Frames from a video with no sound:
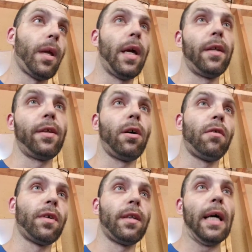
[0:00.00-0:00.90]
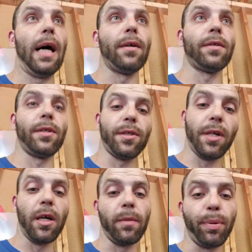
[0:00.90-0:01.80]
Anything over 1,000, you're
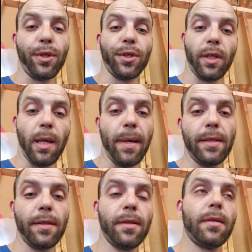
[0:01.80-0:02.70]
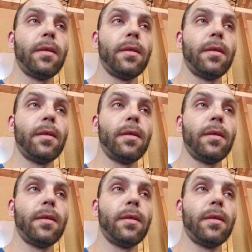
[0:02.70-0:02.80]
starting to push your limits